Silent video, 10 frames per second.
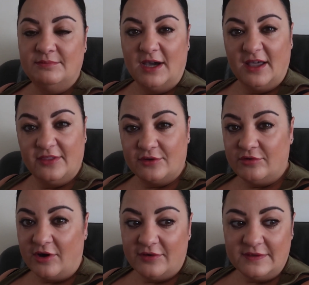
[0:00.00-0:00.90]
my other
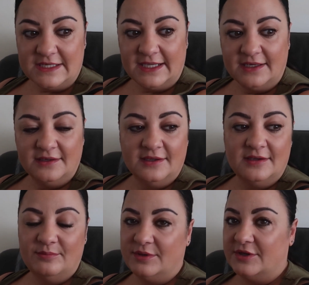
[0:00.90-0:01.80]
crafting
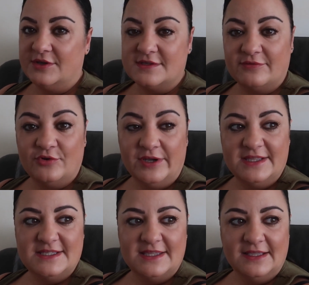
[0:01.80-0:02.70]
because I've got
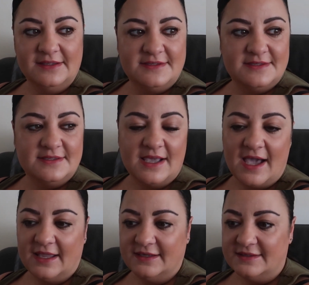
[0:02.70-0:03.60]
into this
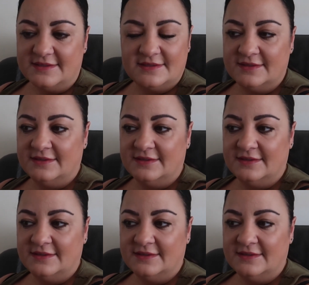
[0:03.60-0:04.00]
and